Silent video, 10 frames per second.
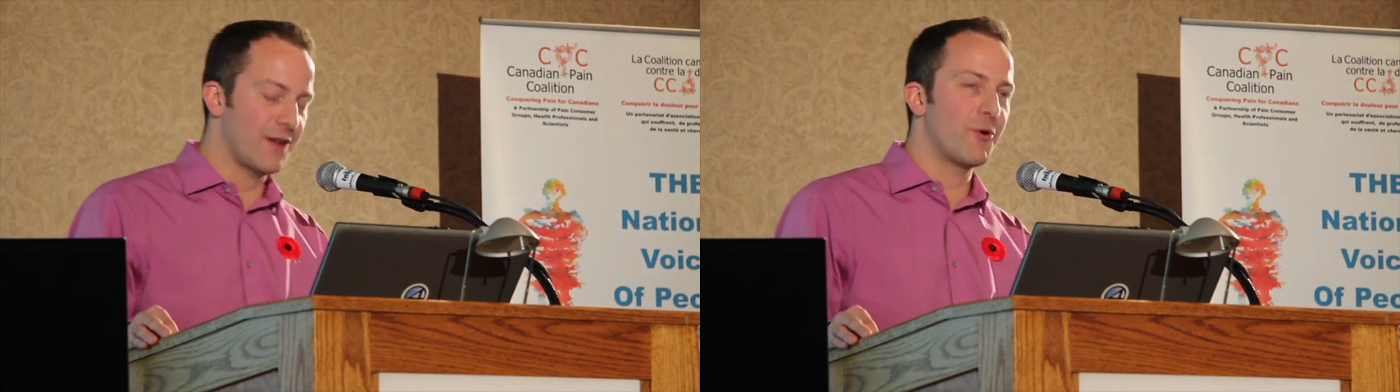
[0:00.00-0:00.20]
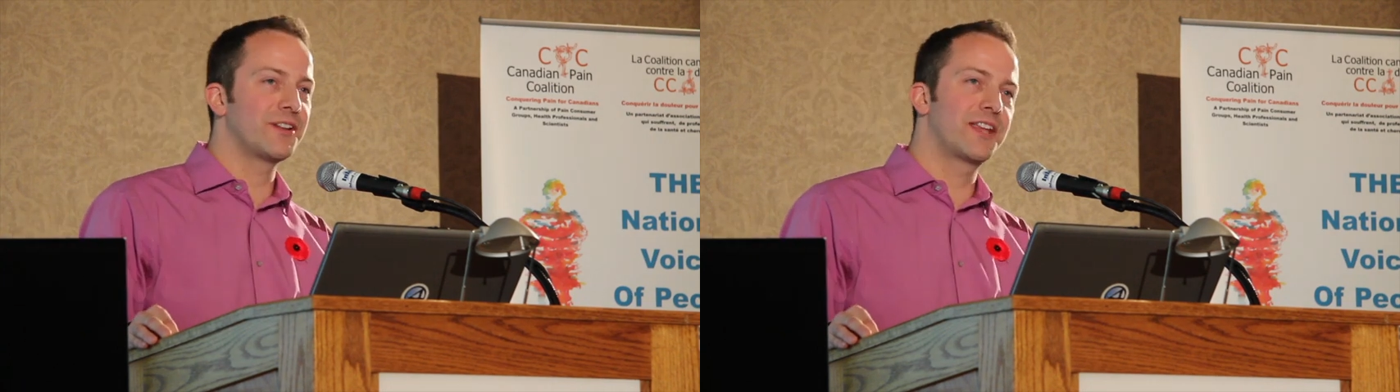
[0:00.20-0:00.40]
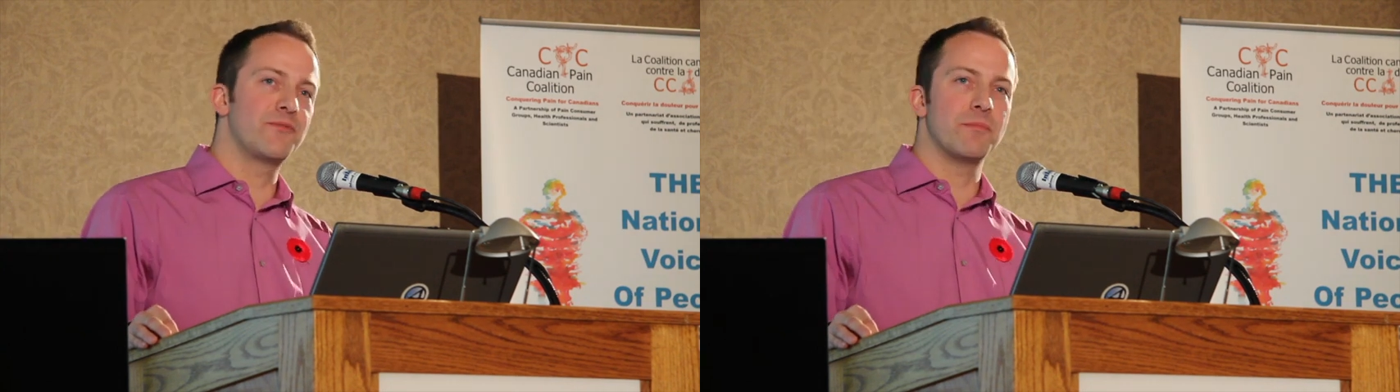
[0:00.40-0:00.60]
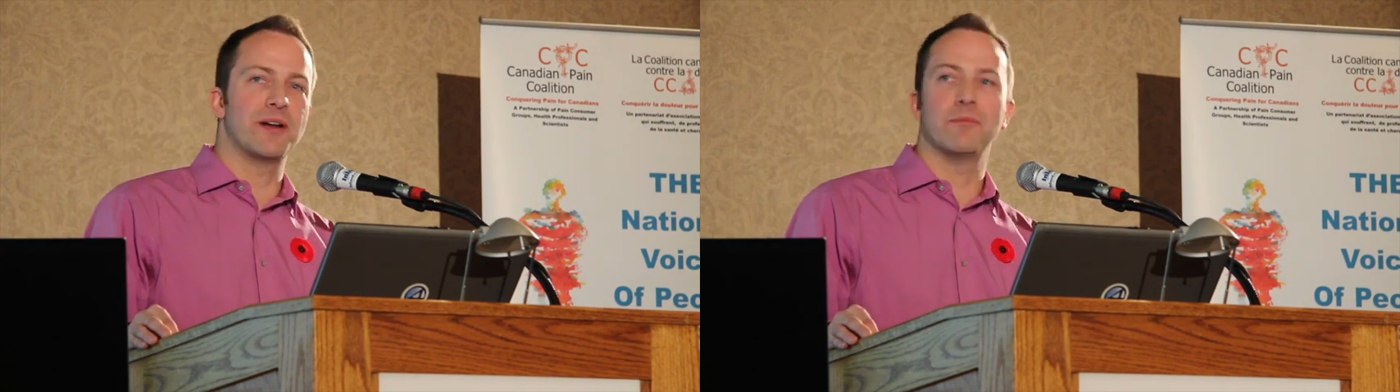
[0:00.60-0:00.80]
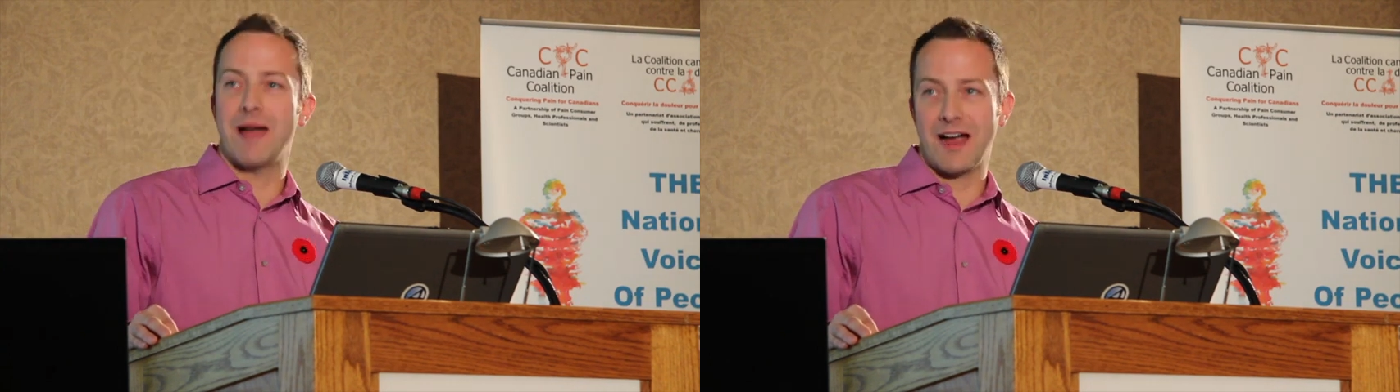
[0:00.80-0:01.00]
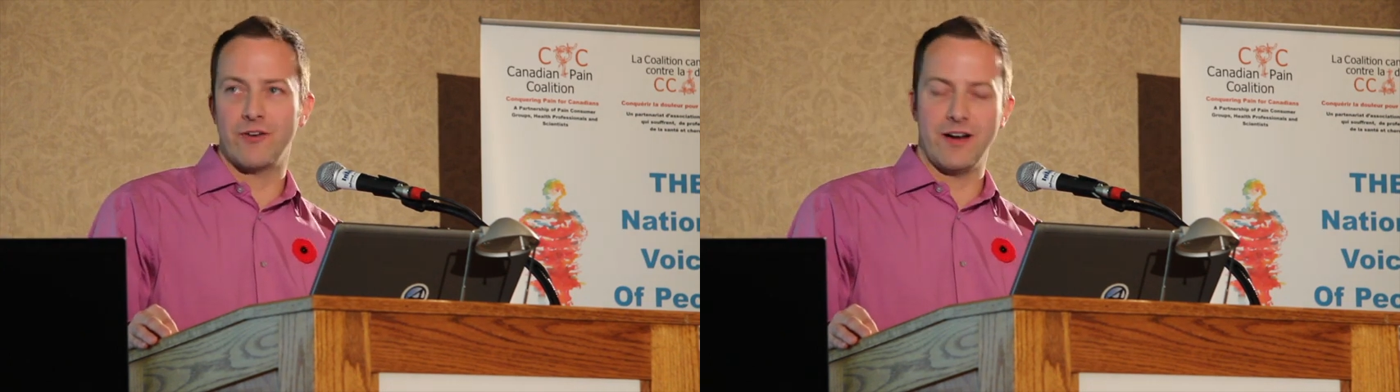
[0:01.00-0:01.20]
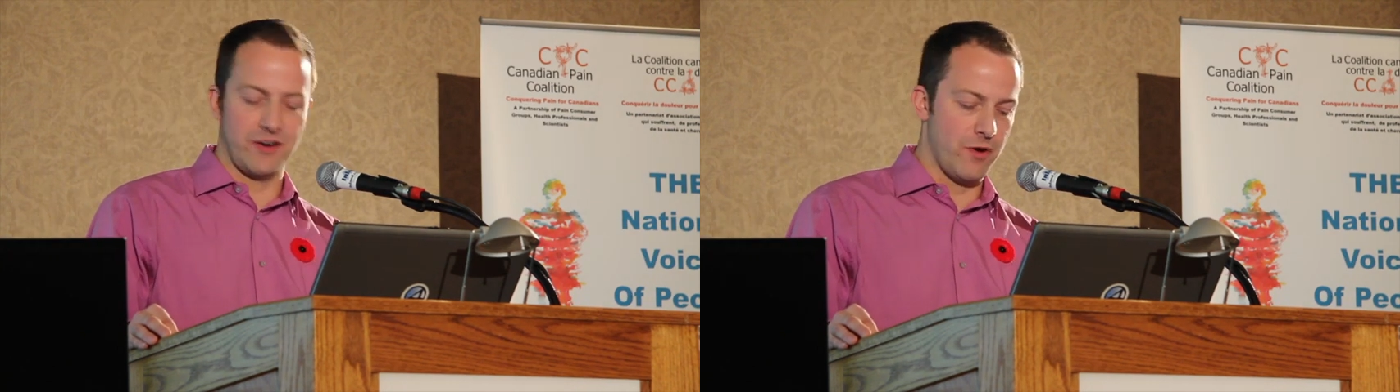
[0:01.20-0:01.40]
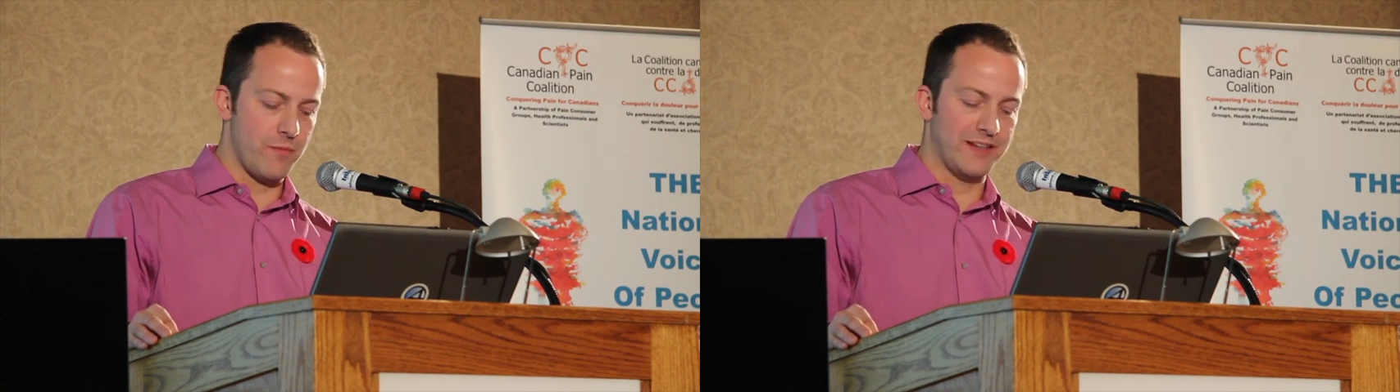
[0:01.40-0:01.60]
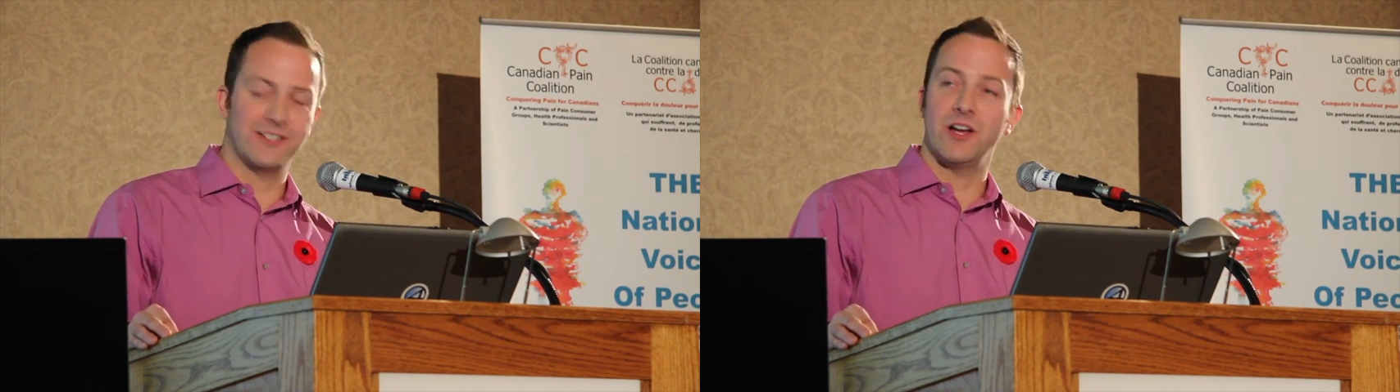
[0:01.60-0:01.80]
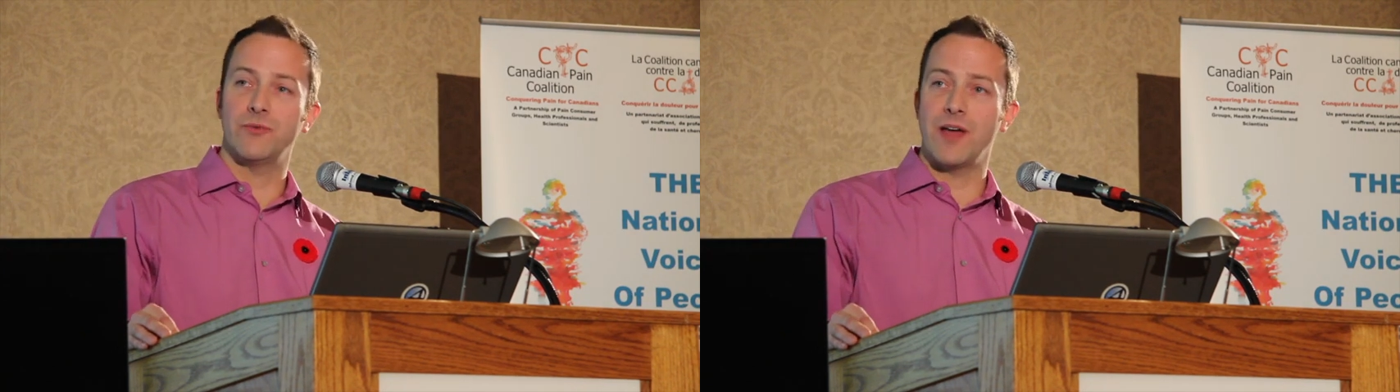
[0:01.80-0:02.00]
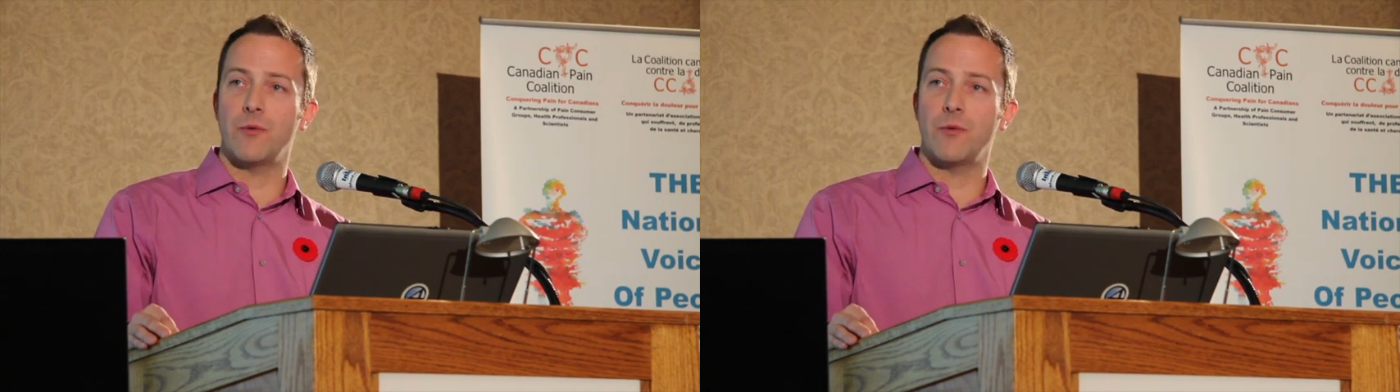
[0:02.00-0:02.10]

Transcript: wanted to give you a bit of background about myself.